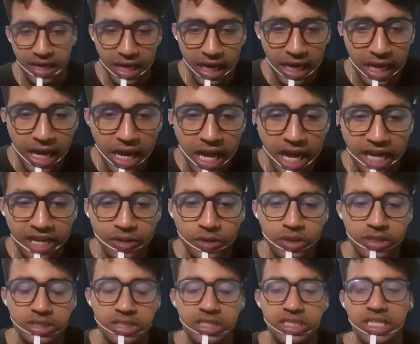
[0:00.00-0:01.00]
Okay, and you
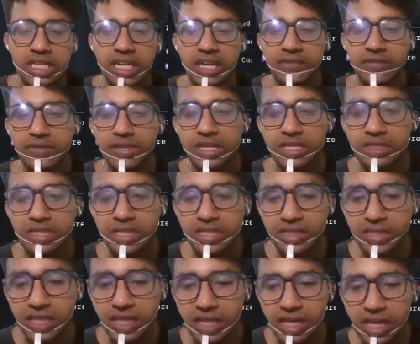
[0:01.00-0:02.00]
can see the definition
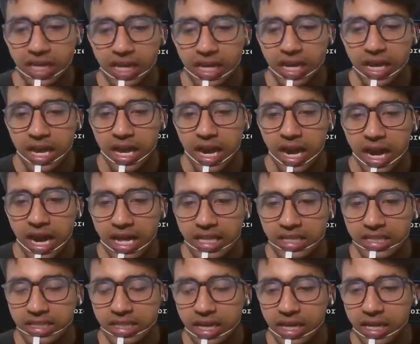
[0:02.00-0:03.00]
is there, and I
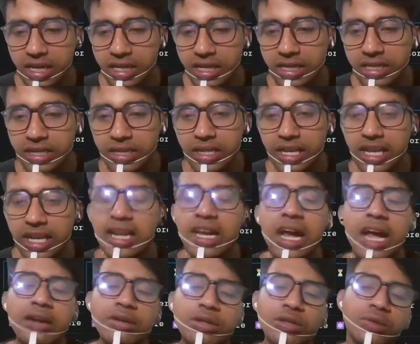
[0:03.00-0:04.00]
just
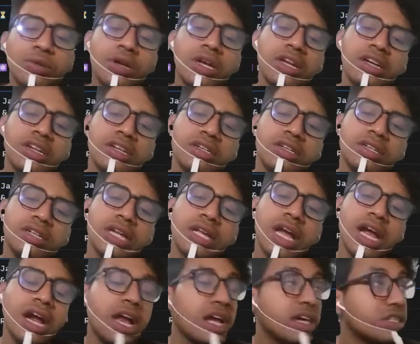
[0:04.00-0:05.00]
I don't learning
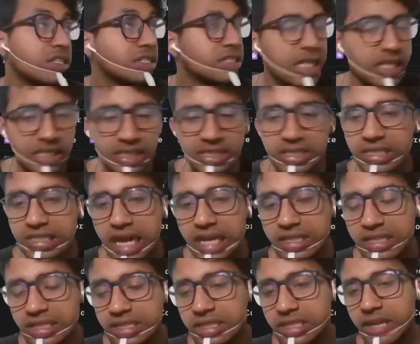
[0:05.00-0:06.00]
and I just
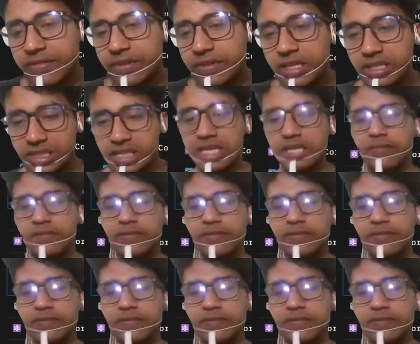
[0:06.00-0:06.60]
understand this definition